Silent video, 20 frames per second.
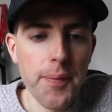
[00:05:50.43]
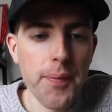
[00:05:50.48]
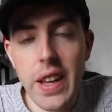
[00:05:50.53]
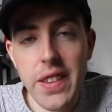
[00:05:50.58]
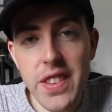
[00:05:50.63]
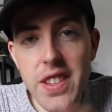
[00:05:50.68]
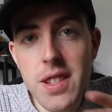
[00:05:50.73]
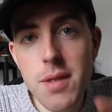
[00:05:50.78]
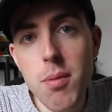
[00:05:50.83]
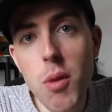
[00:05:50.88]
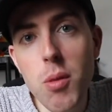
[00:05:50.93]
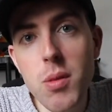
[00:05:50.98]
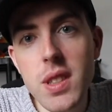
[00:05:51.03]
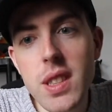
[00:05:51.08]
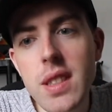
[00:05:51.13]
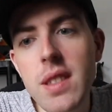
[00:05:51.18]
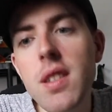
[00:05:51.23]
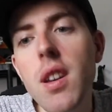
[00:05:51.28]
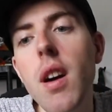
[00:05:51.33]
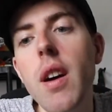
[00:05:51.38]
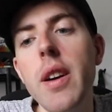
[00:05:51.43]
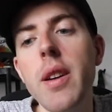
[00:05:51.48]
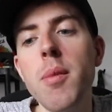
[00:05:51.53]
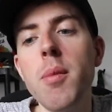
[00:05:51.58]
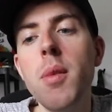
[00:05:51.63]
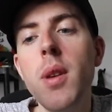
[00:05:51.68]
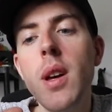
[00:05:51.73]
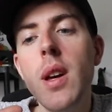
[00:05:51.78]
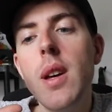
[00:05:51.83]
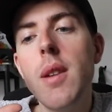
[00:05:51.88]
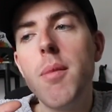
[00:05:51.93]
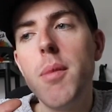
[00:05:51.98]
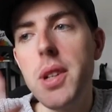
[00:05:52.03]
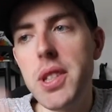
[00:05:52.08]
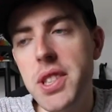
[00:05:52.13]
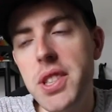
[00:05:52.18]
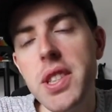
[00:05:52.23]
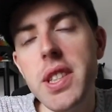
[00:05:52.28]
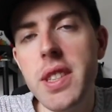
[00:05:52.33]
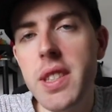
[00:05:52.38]
At this moment in time, my
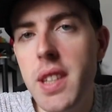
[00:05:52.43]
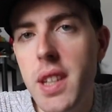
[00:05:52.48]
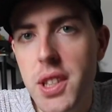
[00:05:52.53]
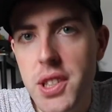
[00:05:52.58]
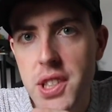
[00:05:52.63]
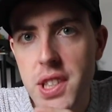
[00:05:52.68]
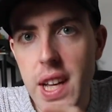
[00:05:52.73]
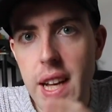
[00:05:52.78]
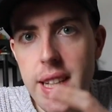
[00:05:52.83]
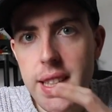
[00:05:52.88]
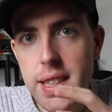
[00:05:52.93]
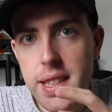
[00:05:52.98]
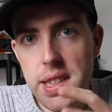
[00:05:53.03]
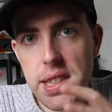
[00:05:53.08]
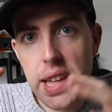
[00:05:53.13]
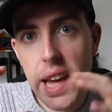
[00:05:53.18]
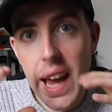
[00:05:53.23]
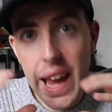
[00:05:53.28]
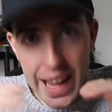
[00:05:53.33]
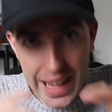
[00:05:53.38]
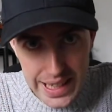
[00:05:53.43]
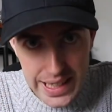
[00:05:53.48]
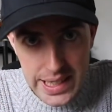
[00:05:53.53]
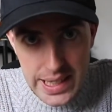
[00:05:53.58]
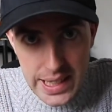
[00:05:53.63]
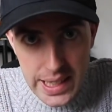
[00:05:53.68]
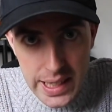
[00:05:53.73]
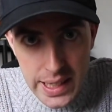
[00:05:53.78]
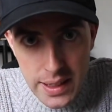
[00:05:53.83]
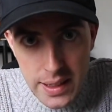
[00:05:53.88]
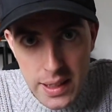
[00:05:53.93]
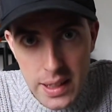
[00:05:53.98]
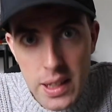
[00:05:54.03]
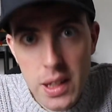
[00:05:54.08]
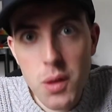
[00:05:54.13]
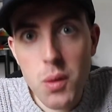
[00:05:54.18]
CTL sat at 80,